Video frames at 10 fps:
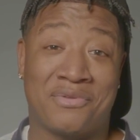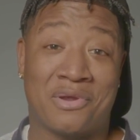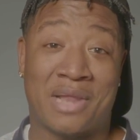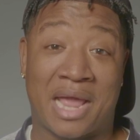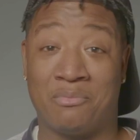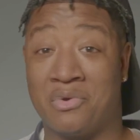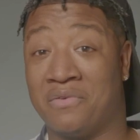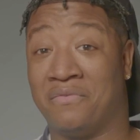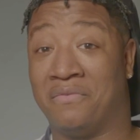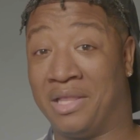You know, like
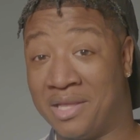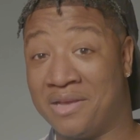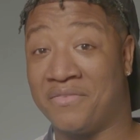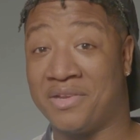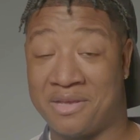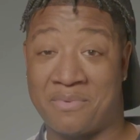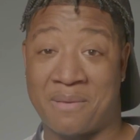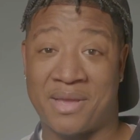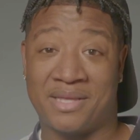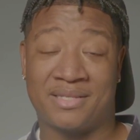more of Love and Hip
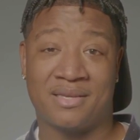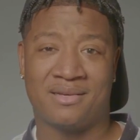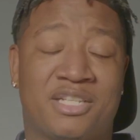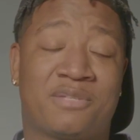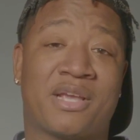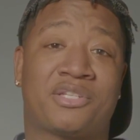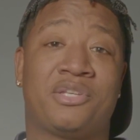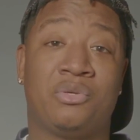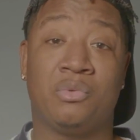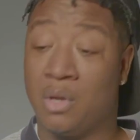Hop A T L. Just make
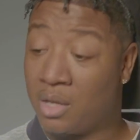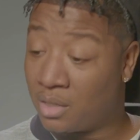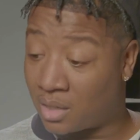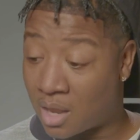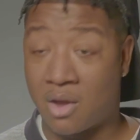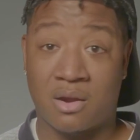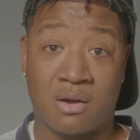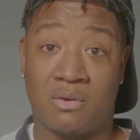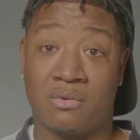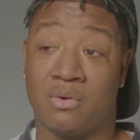sure you log
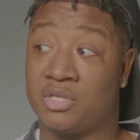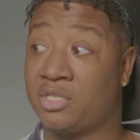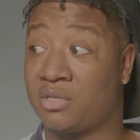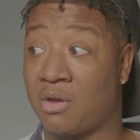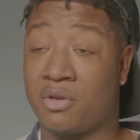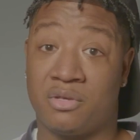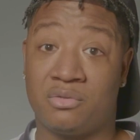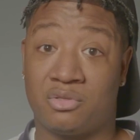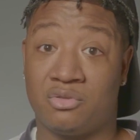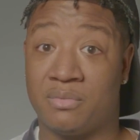on or just go to
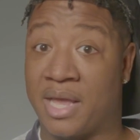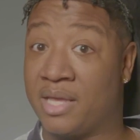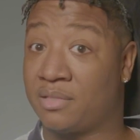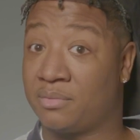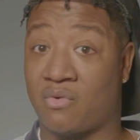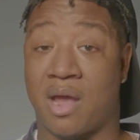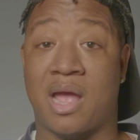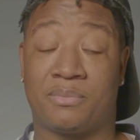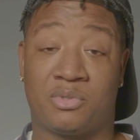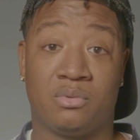YouTube and
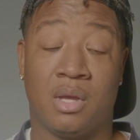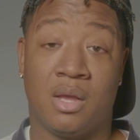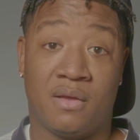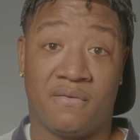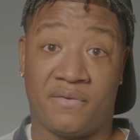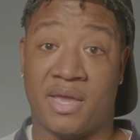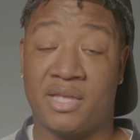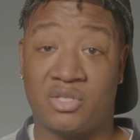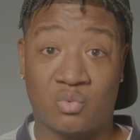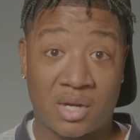subscribe to V
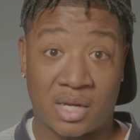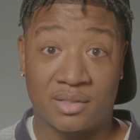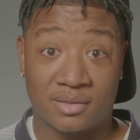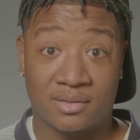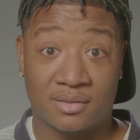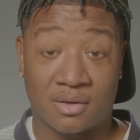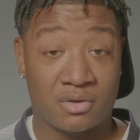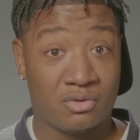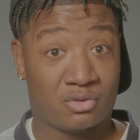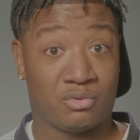H one
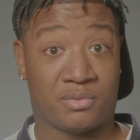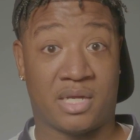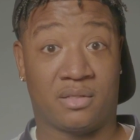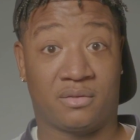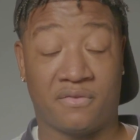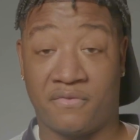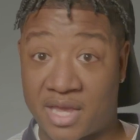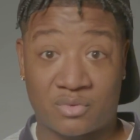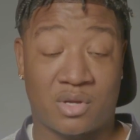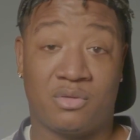on YouTube channel. The V
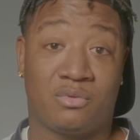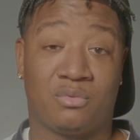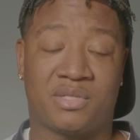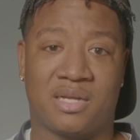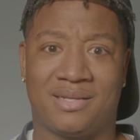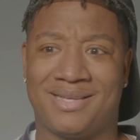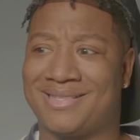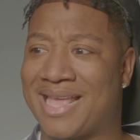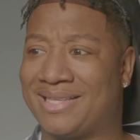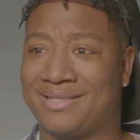H one YouTube channel. It's
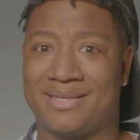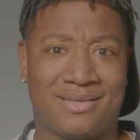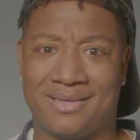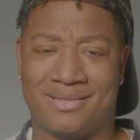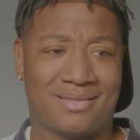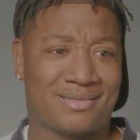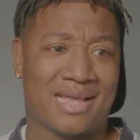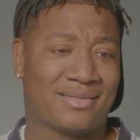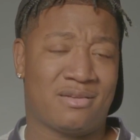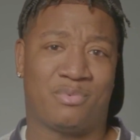that, it's, it's
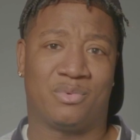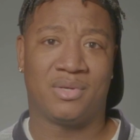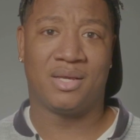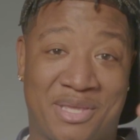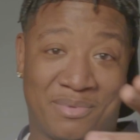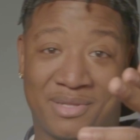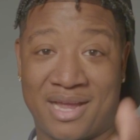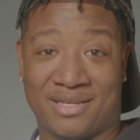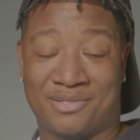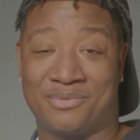that simple. Keep it
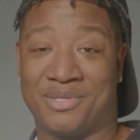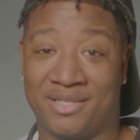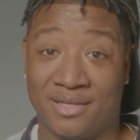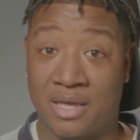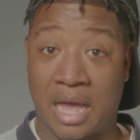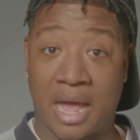locked and tune in, all